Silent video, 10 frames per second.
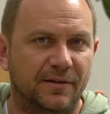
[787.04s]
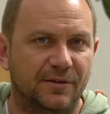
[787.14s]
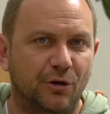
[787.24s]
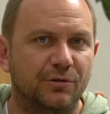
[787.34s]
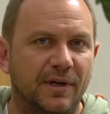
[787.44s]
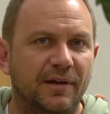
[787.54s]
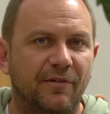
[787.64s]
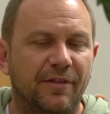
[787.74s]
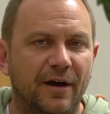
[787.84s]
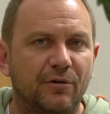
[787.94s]
totally
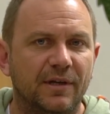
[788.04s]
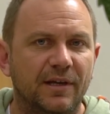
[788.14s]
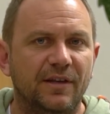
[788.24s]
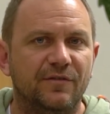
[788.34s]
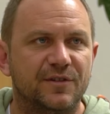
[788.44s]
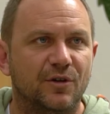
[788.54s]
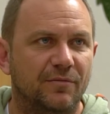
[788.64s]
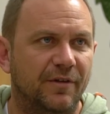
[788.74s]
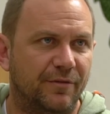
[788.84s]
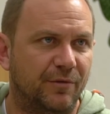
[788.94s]
without leaves
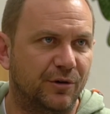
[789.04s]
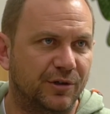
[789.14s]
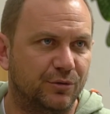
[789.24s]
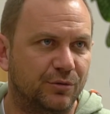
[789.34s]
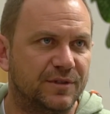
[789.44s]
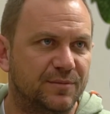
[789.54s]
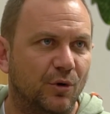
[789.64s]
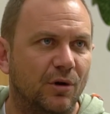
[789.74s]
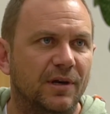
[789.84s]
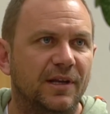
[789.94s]
or with 1 or 2
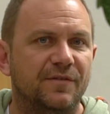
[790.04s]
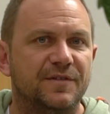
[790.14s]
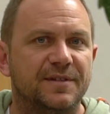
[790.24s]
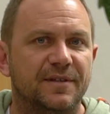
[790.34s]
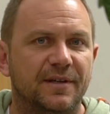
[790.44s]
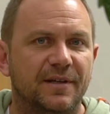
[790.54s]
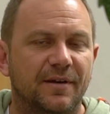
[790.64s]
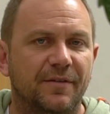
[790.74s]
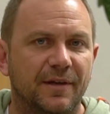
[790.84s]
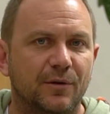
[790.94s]
small leaves,
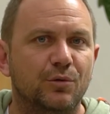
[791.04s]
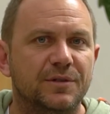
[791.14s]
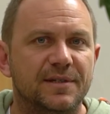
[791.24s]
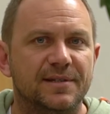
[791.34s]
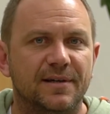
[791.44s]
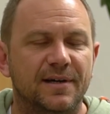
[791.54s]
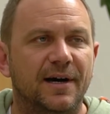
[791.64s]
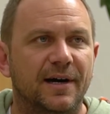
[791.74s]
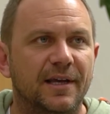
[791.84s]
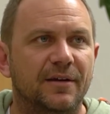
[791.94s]
the losses are
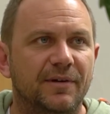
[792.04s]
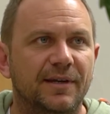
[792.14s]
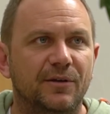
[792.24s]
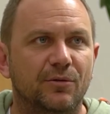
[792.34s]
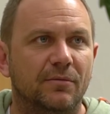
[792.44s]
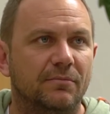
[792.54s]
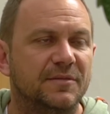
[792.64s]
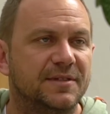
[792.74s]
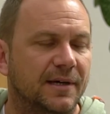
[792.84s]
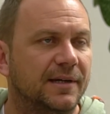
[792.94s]
higher when you
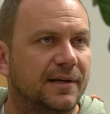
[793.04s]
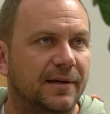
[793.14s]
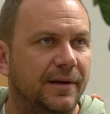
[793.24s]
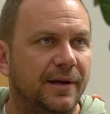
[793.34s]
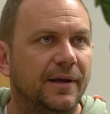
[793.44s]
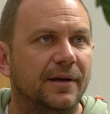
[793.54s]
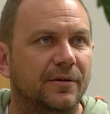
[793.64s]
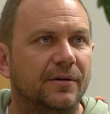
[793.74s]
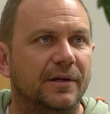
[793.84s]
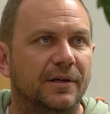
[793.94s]
start cleaning
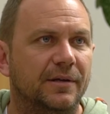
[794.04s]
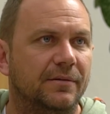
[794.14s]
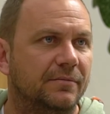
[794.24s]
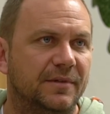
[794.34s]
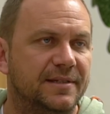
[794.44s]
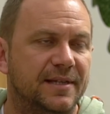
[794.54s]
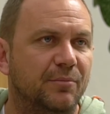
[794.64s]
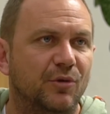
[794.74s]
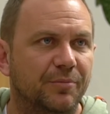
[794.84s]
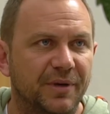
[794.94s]
in
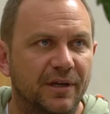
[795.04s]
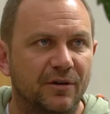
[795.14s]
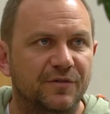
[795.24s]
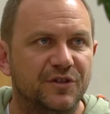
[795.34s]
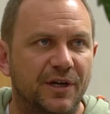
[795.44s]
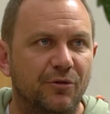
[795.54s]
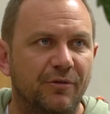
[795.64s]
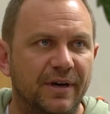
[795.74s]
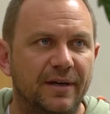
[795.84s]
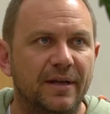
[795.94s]
December or beginning of
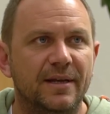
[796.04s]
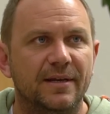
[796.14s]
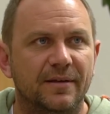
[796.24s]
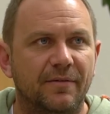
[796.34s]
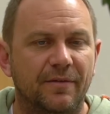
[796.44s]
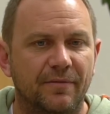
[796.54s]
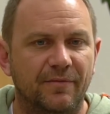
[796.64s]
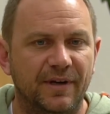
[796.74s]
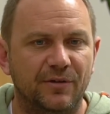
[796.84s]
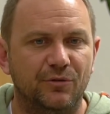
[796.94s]
January.
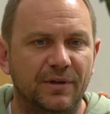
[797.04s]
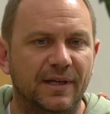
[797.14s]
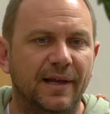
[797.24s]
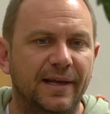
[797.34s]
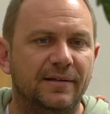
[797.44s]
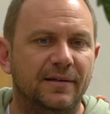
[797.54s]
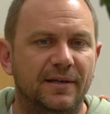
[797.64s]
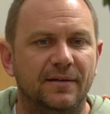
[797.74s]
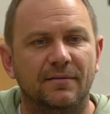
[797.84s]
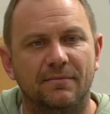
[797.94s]
When you do it later
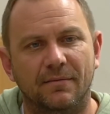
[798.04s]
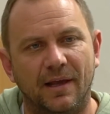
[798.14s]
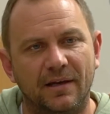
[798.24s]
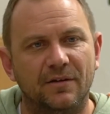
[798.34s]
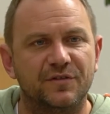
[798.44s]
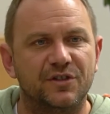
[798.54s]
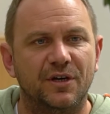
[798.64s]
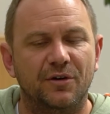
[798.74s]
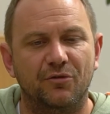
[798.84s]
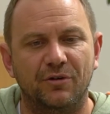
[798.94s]
in end of
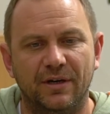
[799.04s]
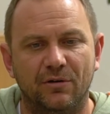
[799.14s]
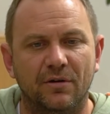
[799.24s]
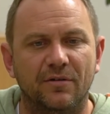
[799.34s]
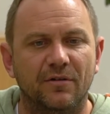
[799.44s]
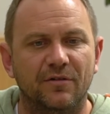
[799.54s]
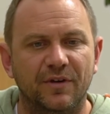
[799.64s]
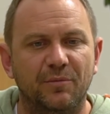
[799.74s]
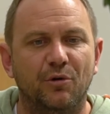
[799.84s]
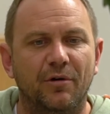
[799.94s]
January or
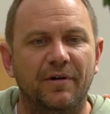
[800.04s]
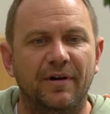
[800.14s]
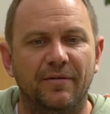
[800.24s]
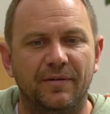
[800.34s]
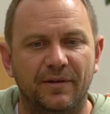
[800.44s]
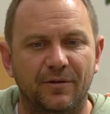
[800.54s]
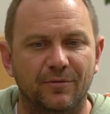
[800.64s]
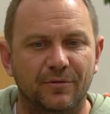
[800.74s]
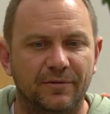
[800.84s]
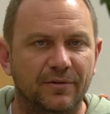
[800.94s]
February,
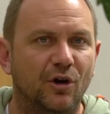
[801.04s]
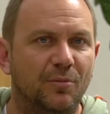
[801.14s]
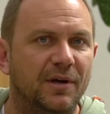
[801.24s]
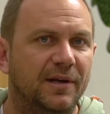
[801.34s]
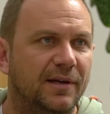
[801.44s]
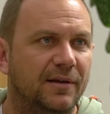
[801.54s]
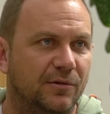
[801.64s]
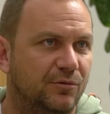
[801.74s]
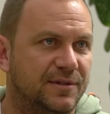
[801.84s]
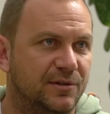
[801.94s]
you normally
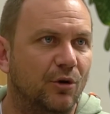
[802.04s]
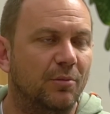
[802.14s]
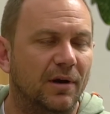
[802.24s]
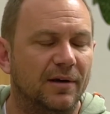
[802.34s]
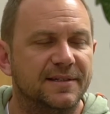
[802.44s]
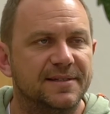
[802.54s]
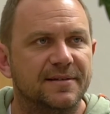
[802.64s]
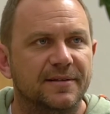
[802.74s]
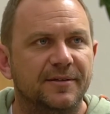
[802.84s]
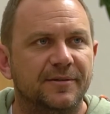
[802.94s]
lose no plants.